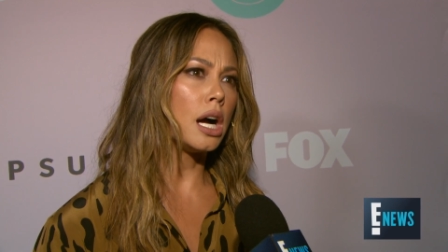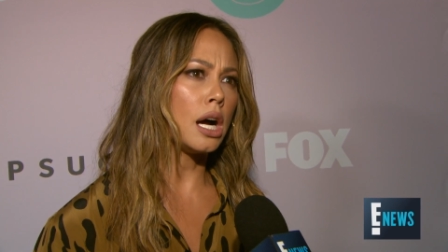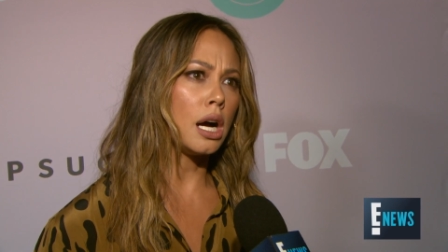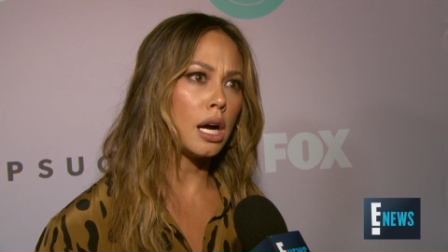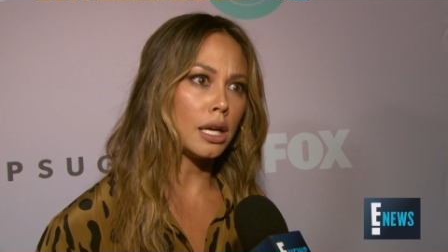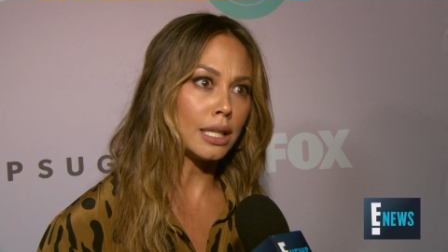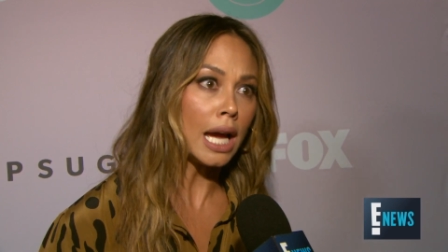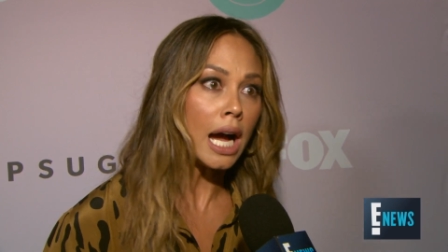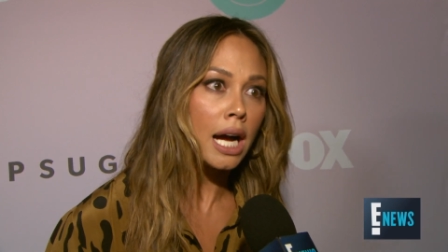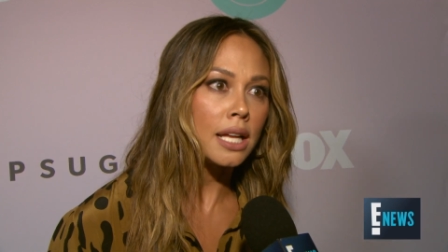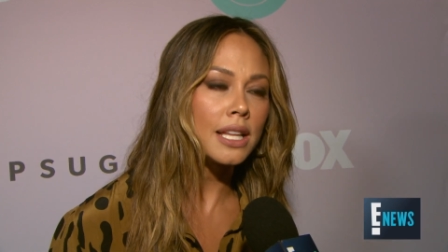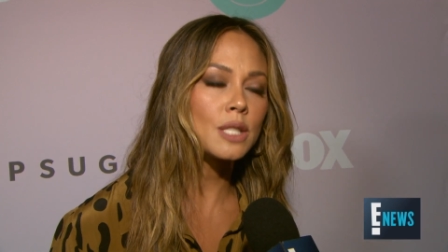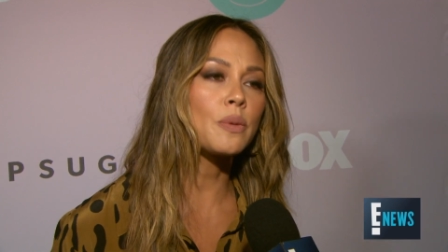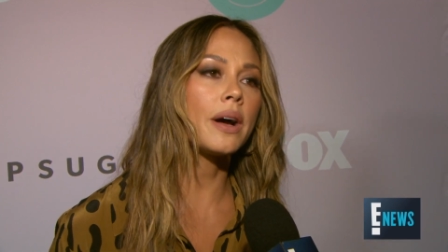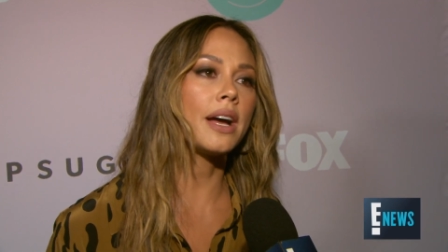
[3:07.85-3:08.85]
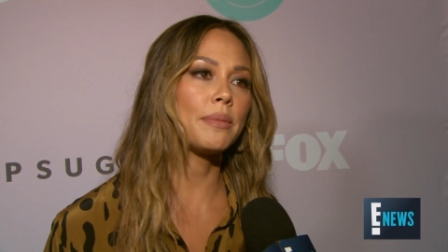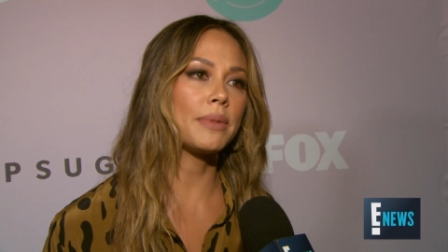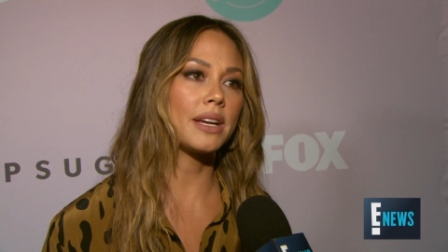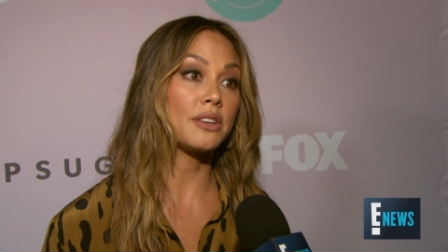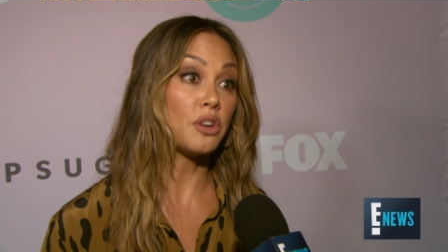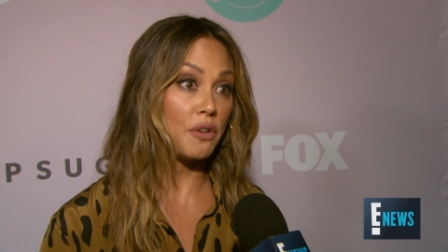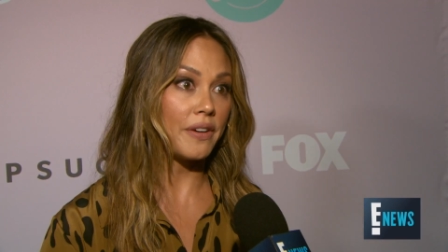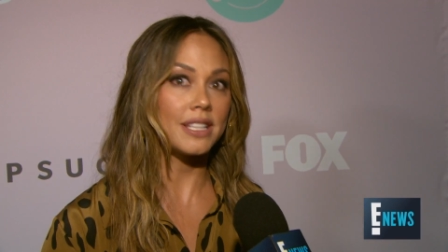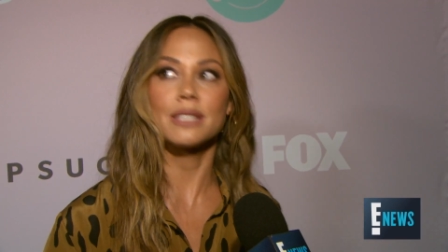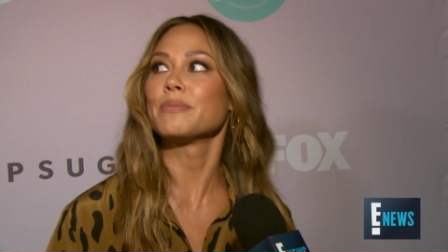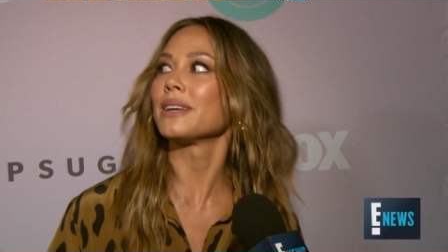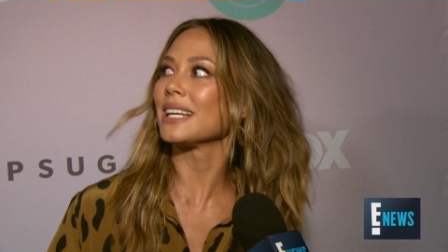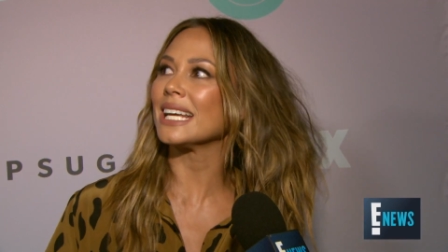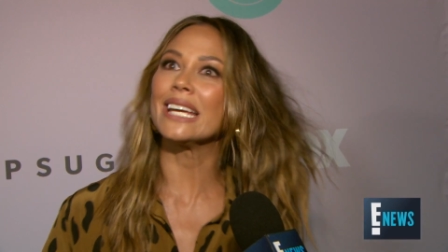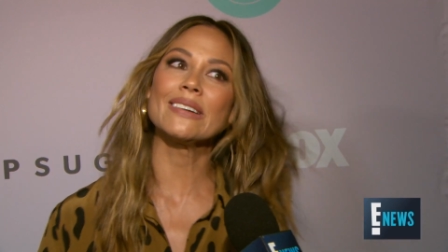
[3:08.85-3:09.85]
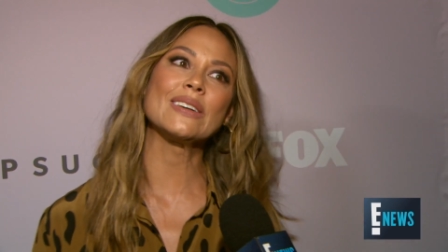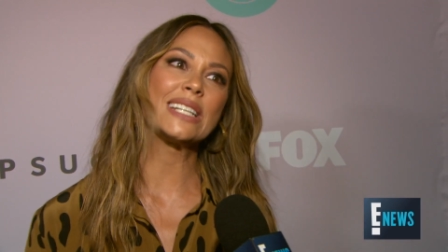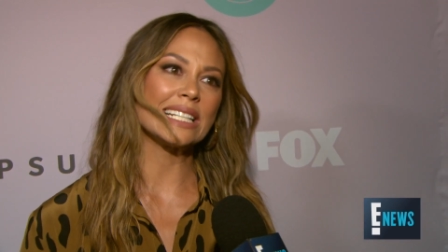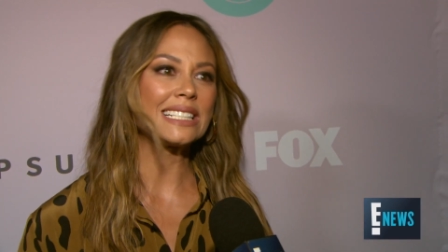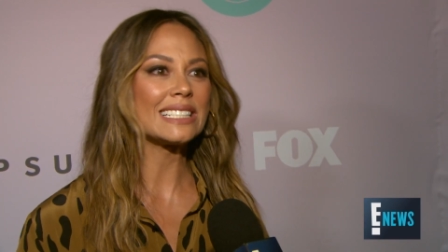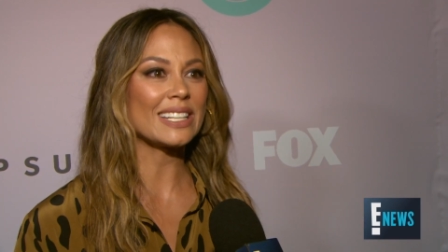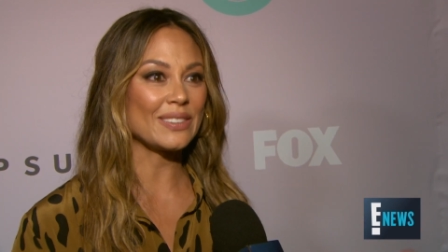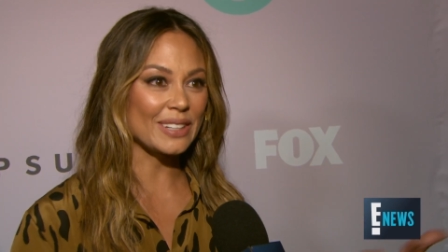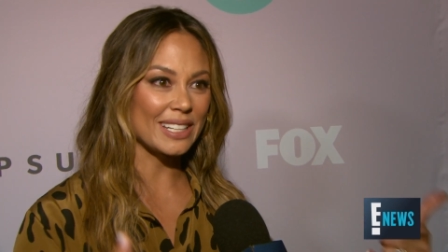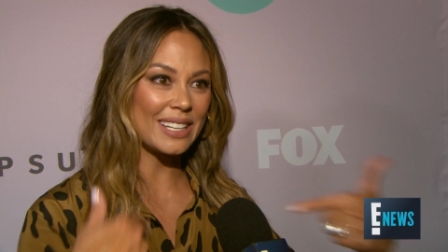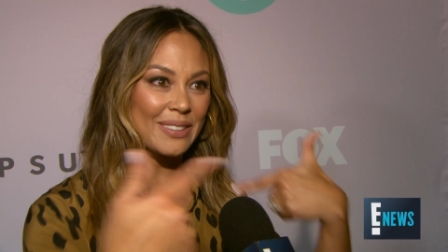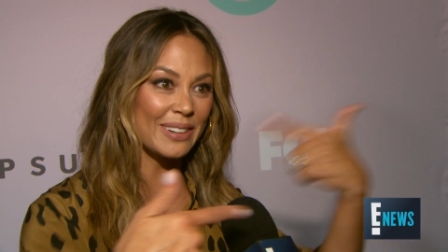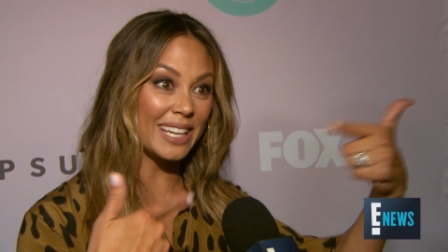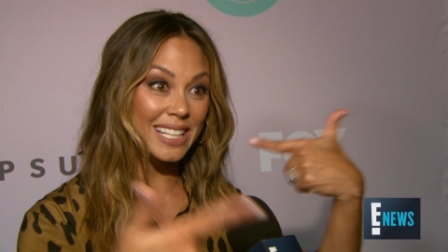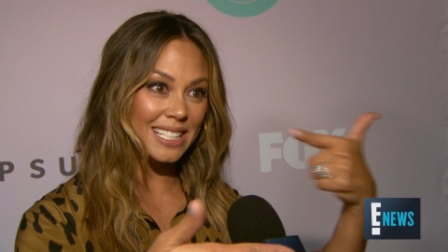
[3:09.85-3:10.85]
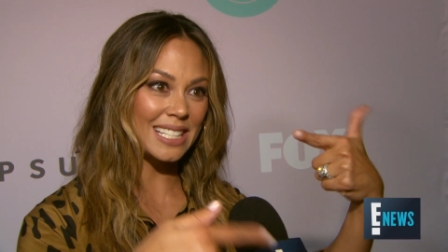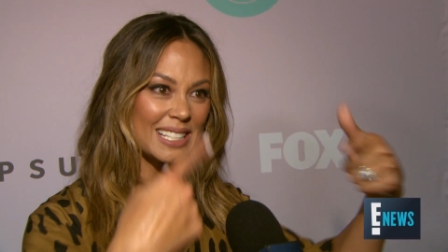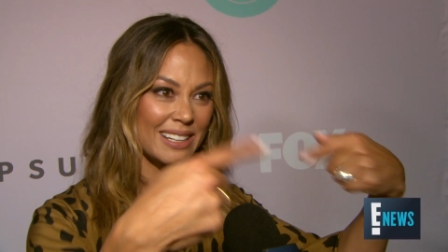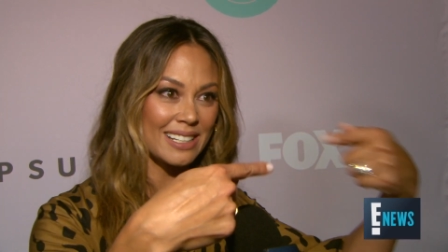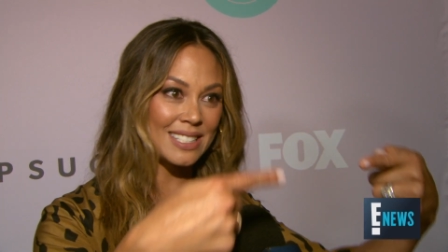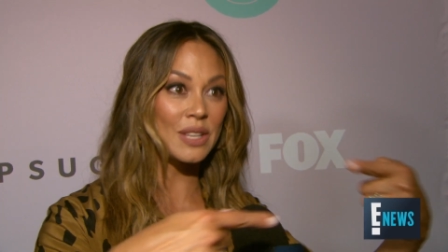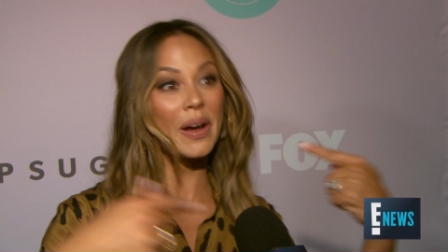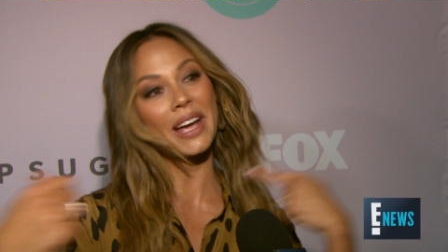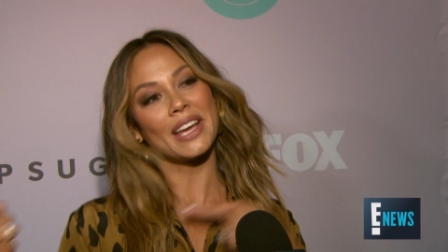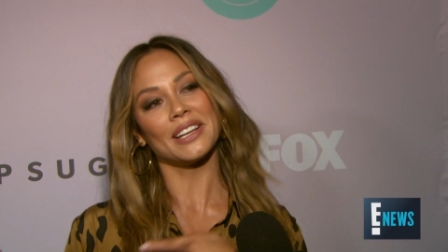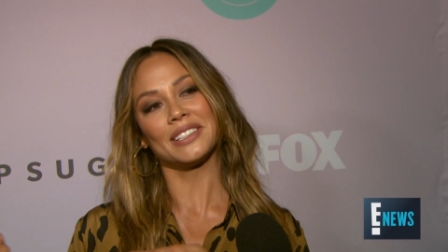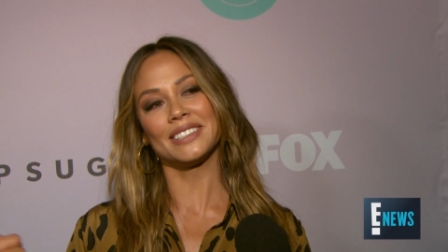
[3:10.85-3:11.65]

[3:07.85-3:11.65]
Uh, yeah, that's why I'm like, no offense, can we, can we, can we totally uh, so I can.